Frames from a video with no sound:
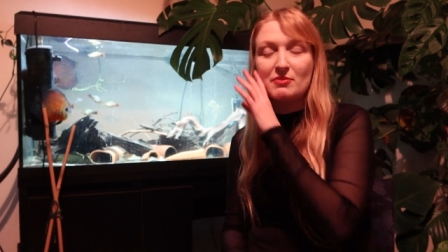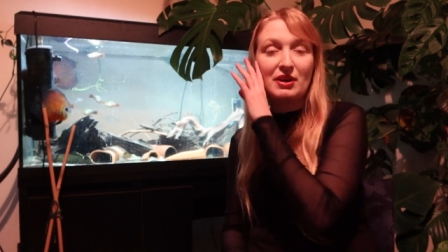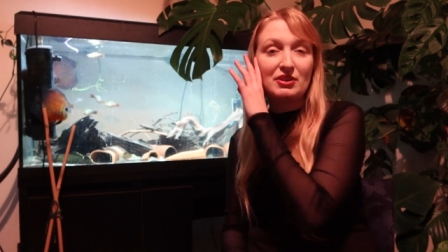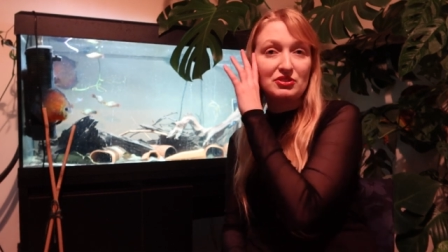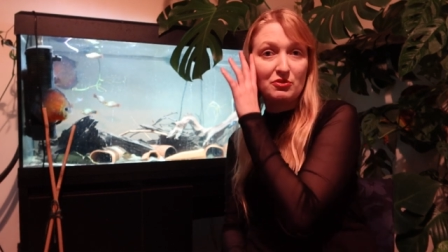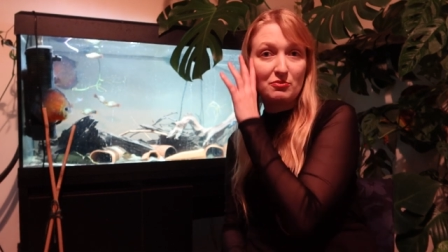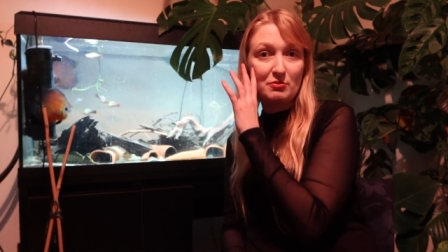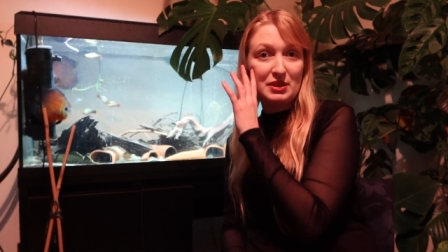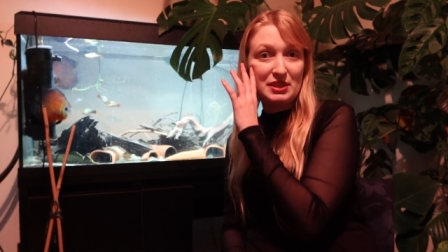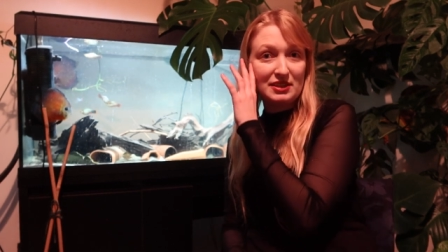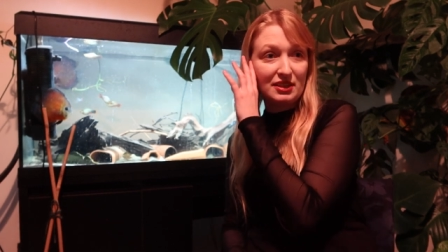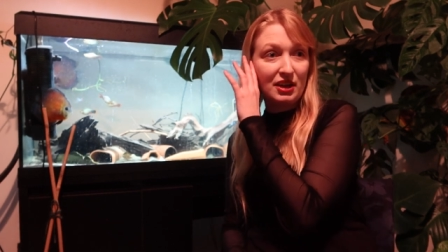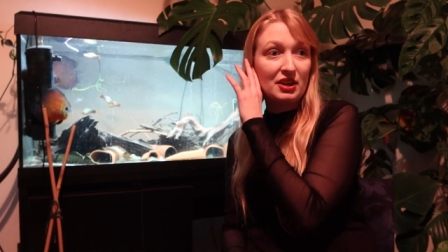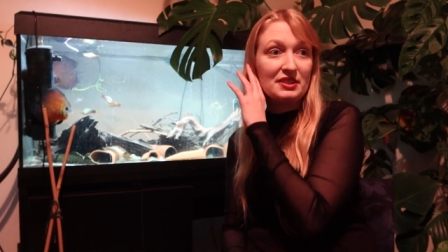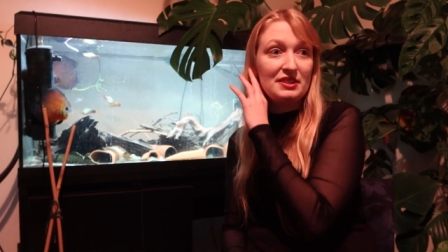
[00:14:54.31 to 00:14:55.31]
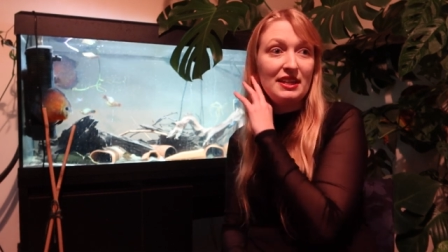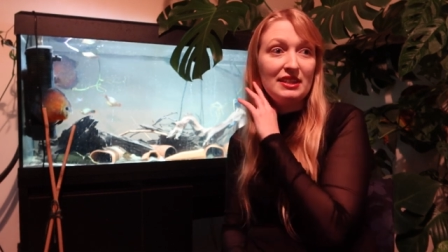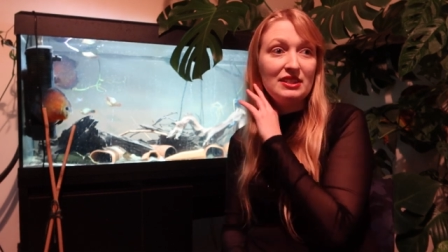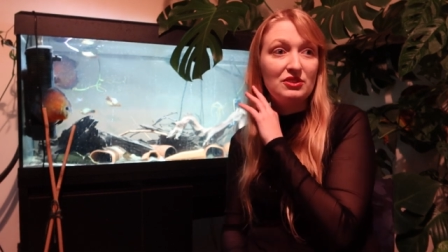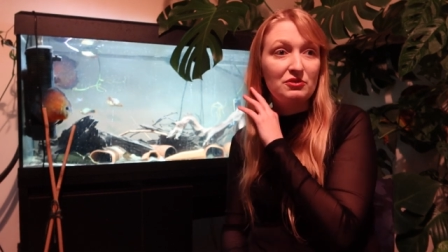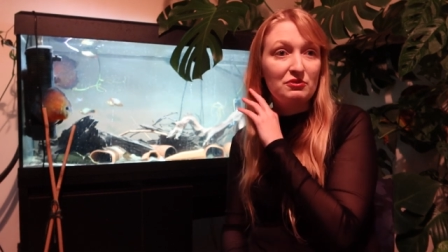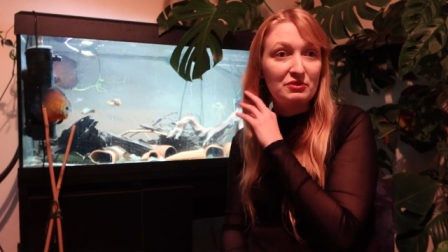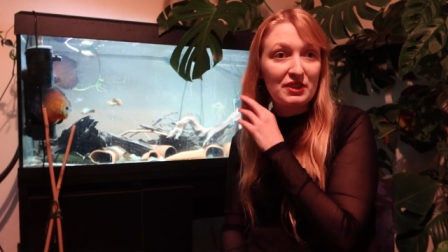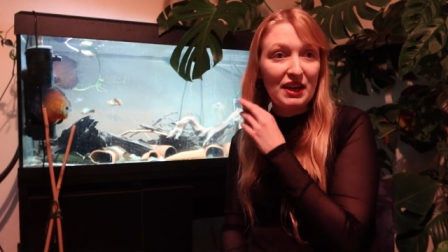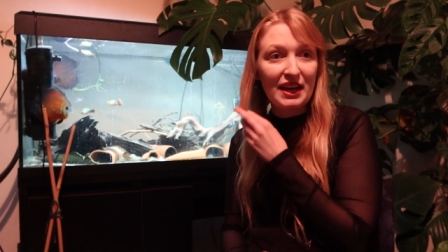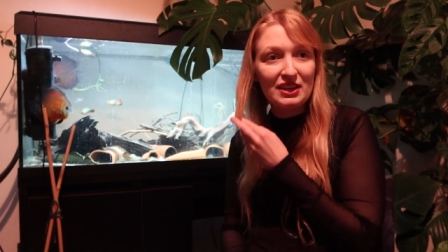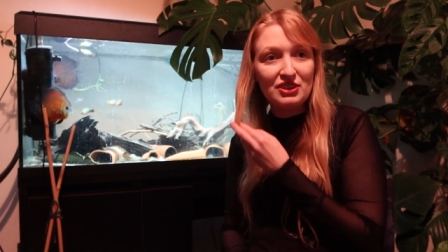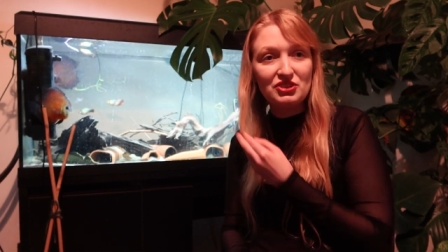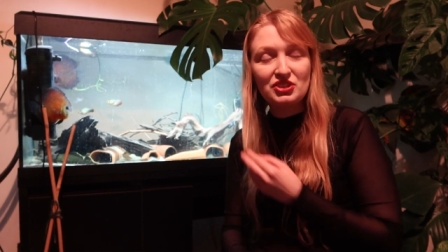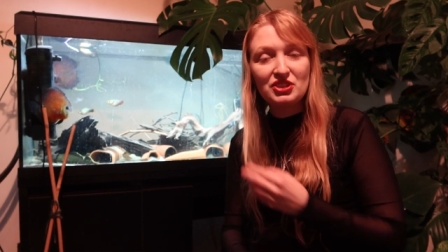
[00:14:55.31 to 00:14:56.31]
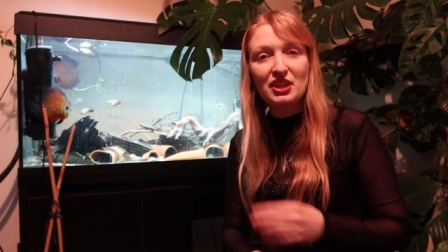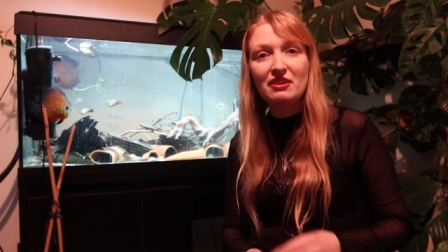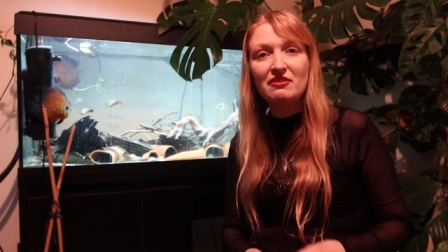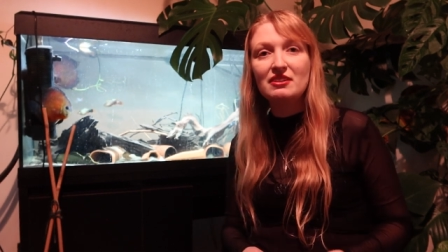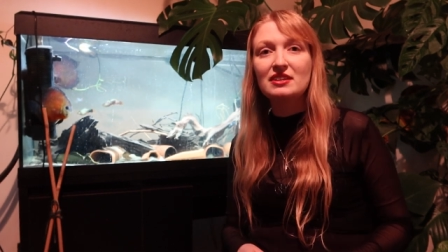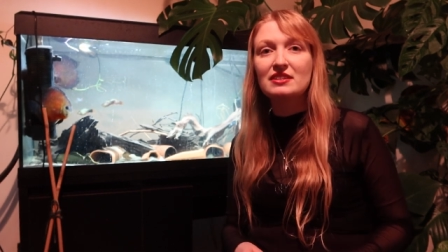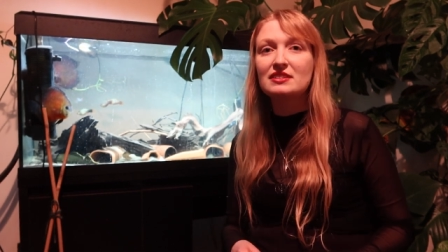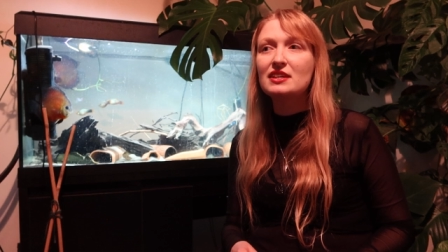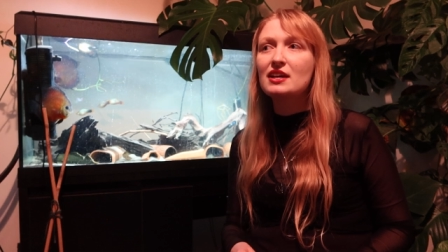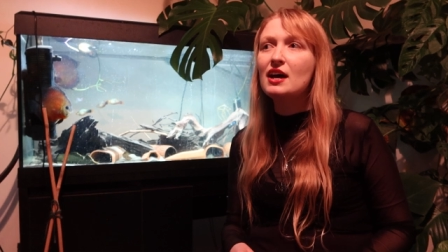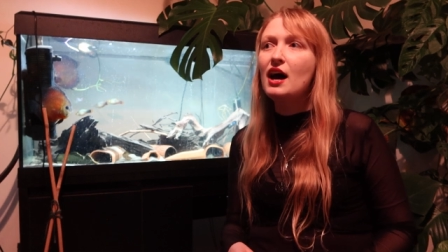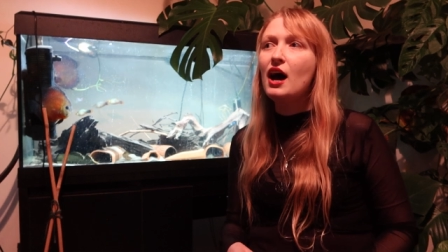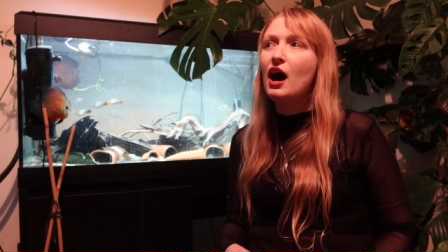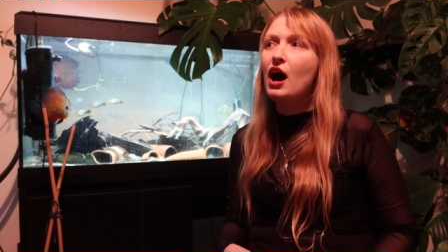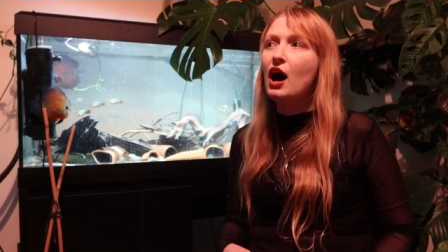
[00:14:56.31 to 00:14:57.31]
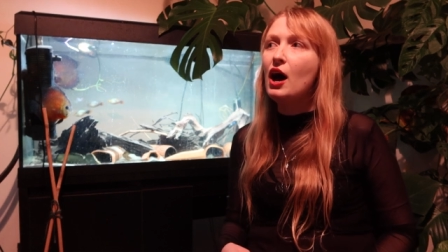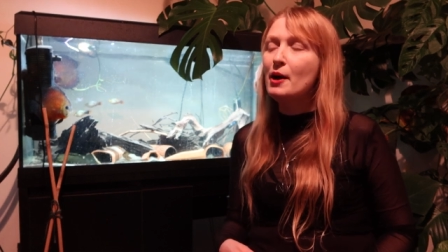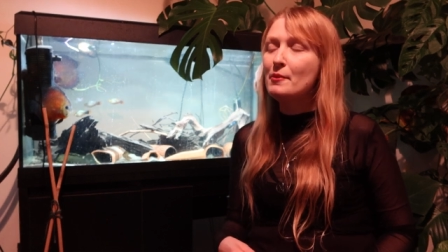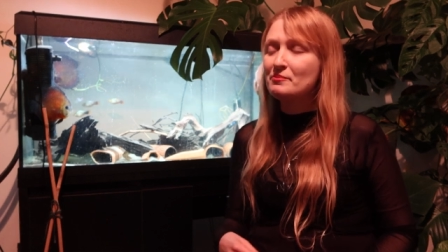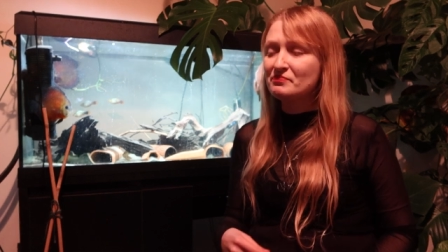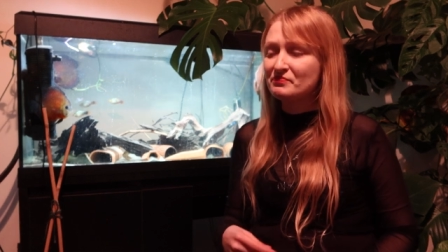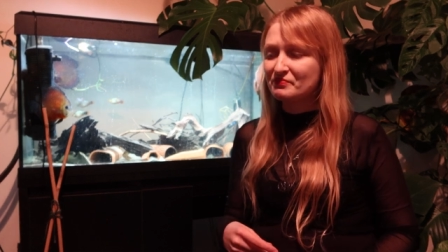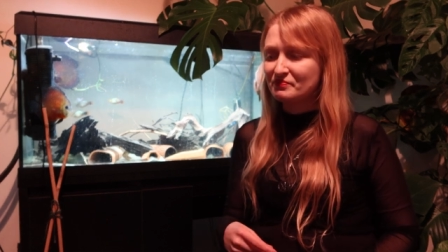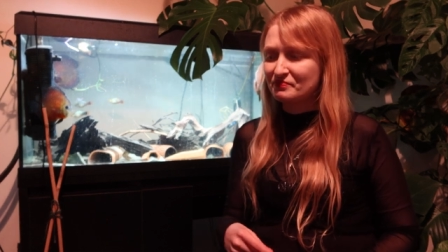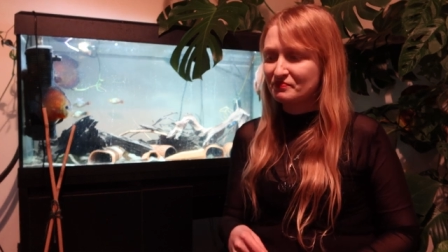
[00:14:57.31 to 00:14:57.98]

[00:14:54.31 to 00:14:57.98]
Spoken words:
the amount of misidentification there is, And